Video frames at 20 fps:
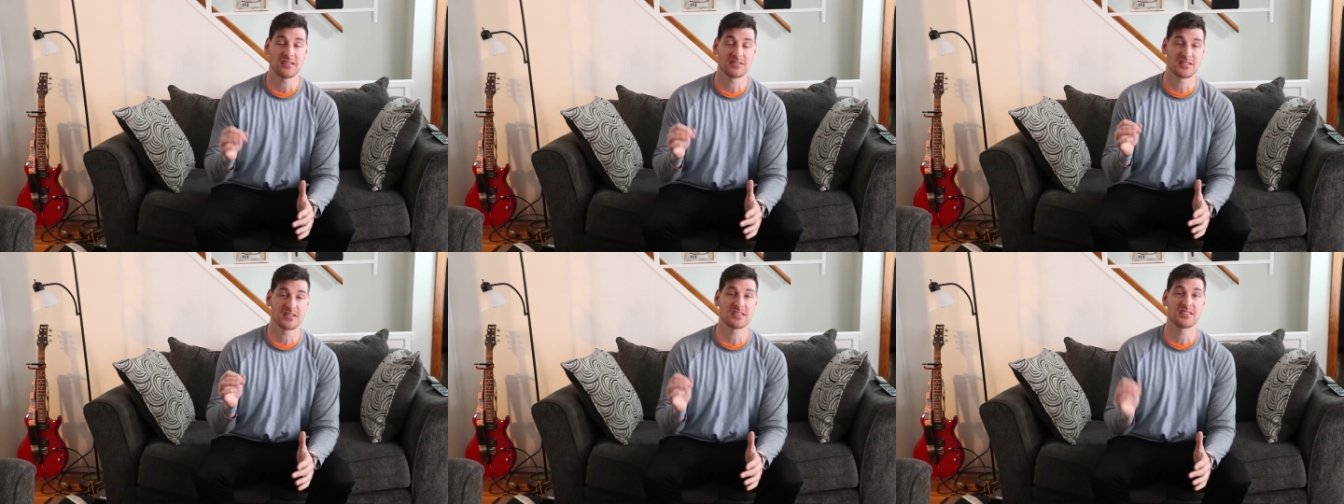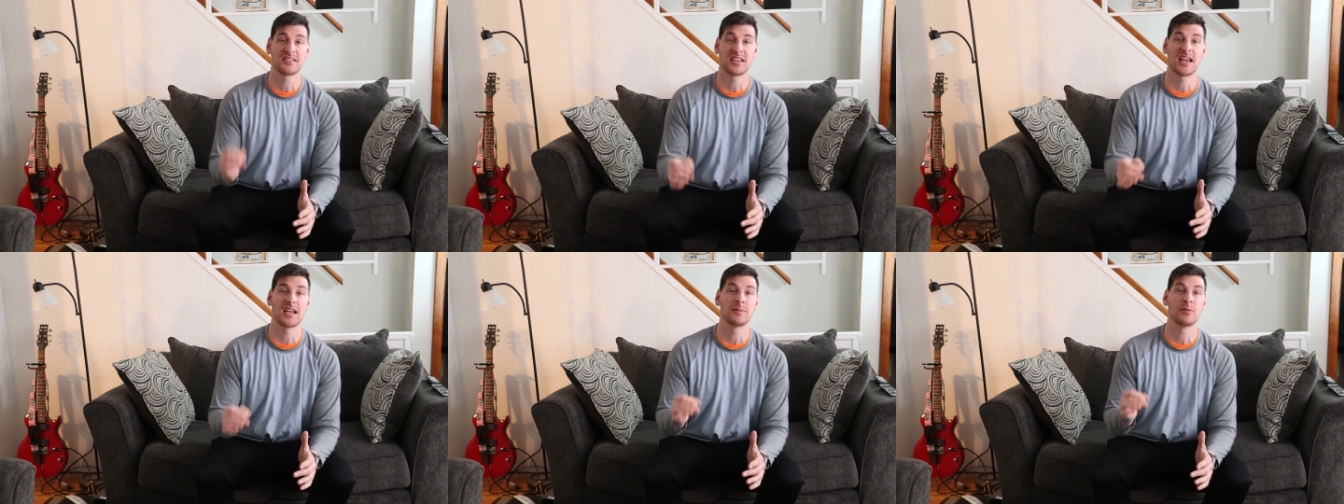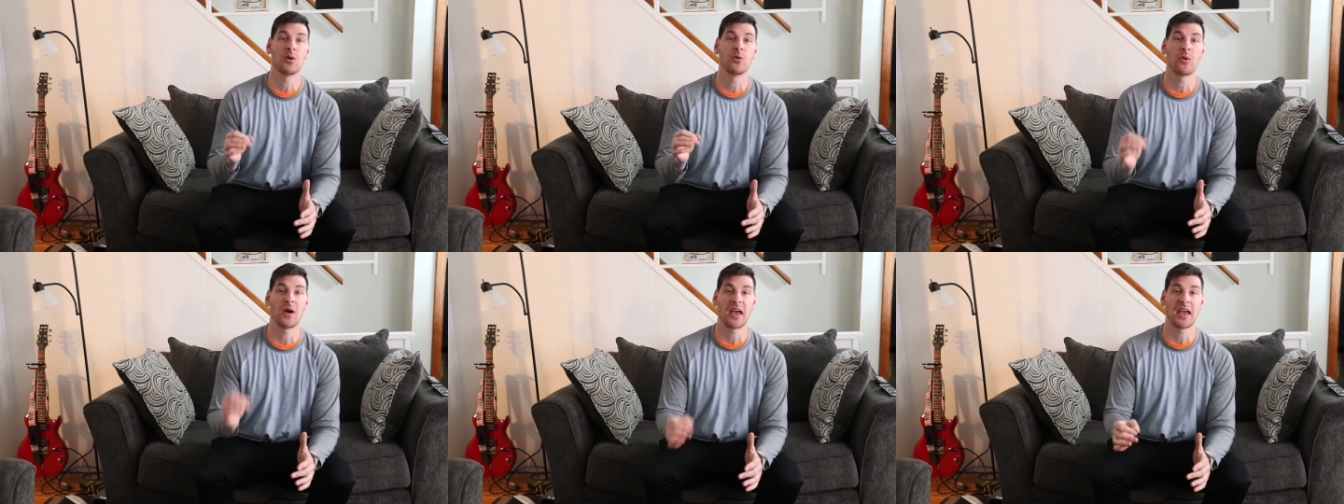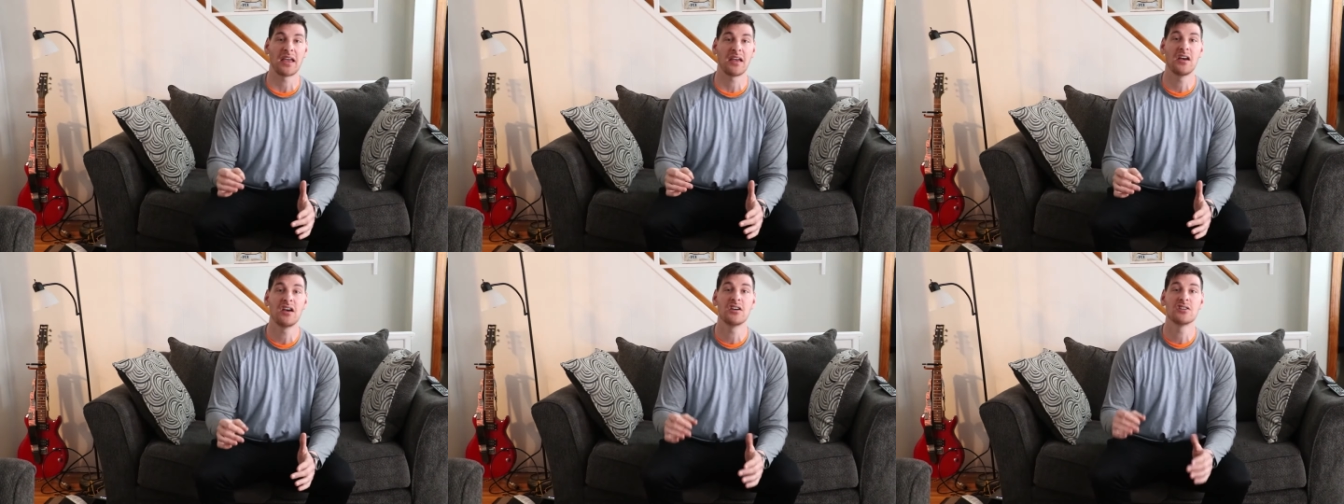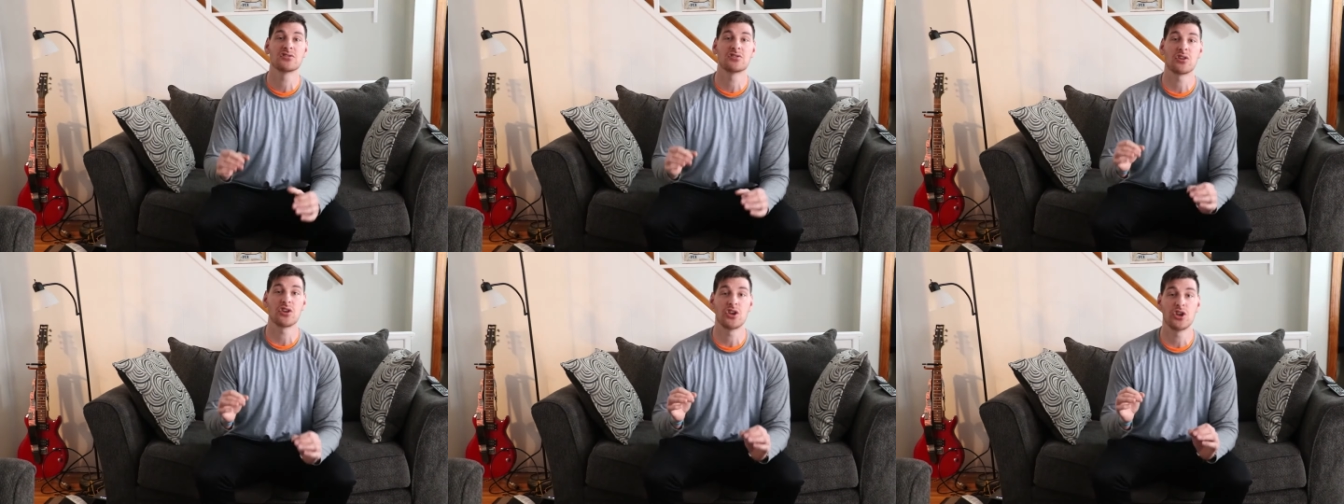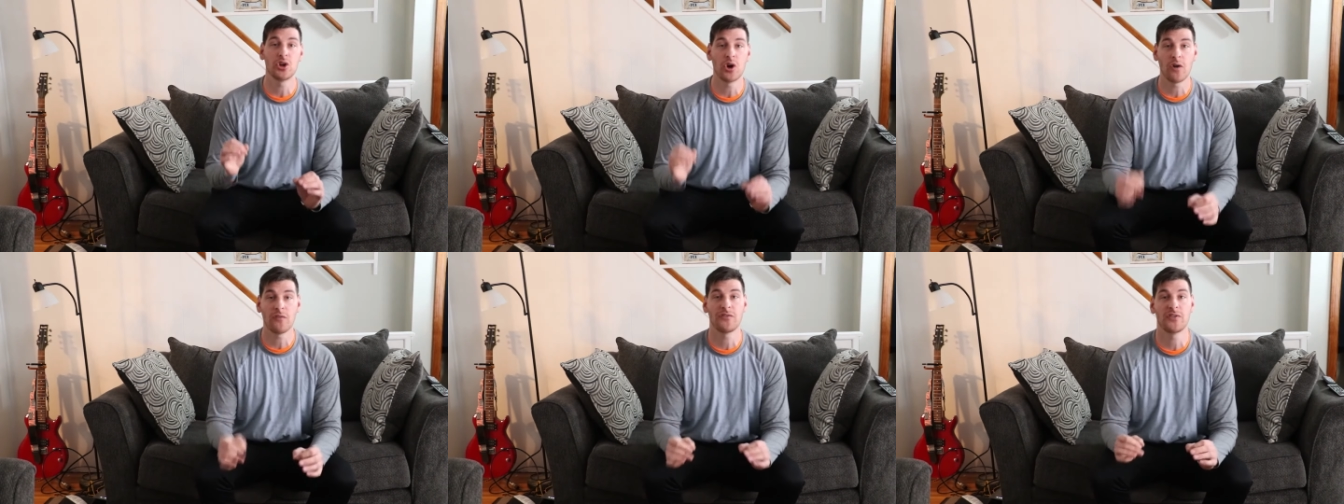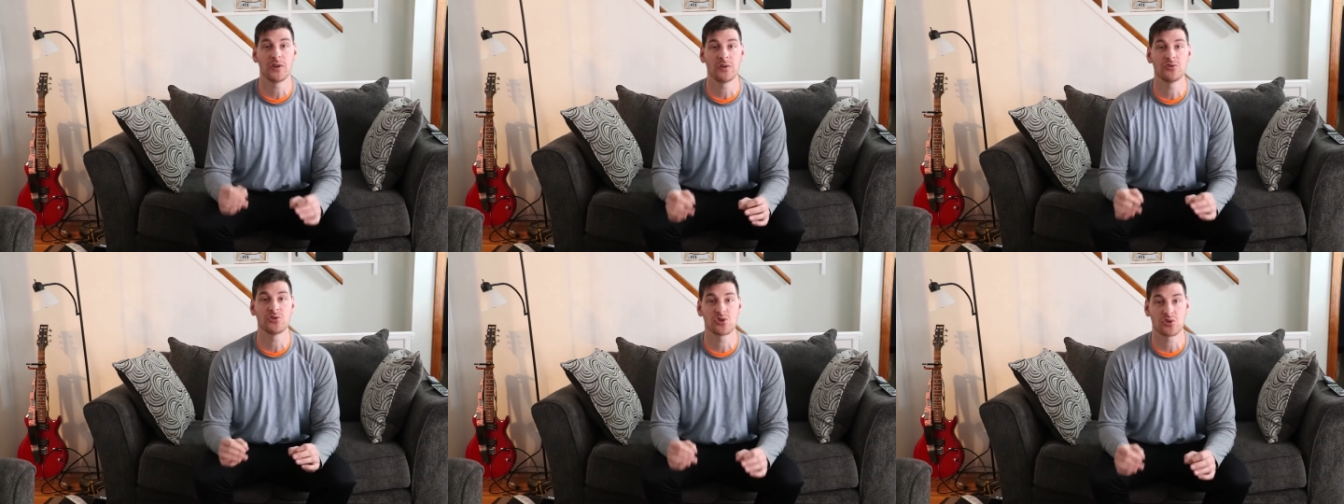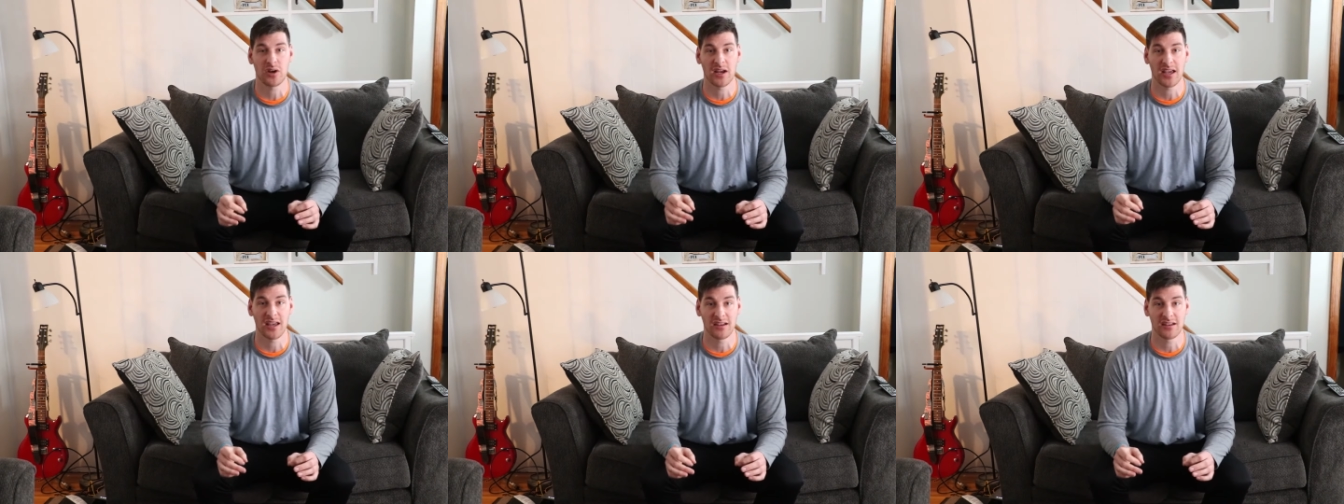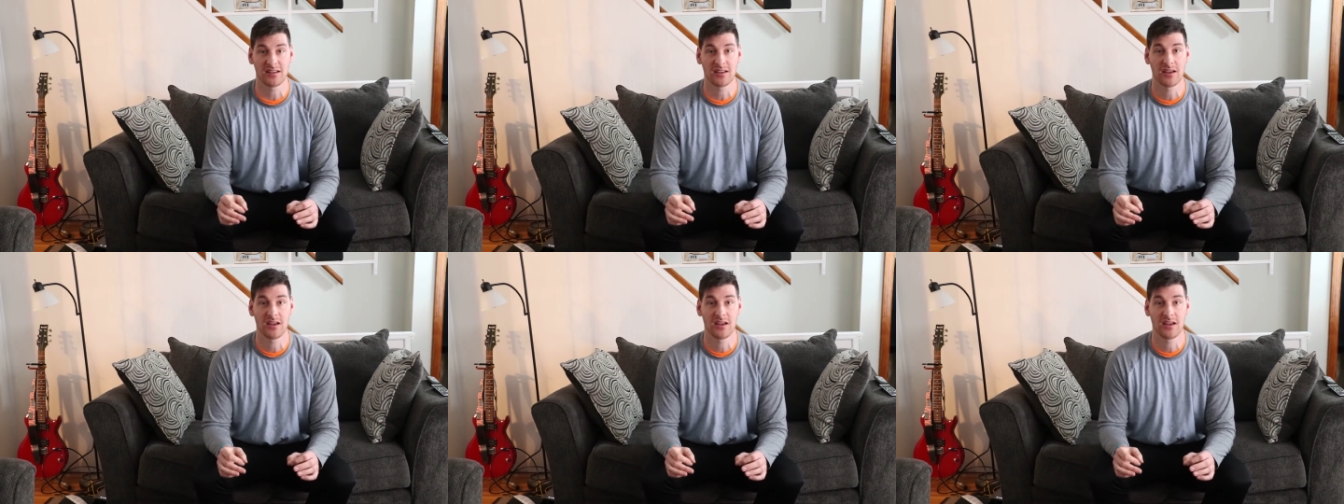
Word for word: sustainable way so you don't feel drained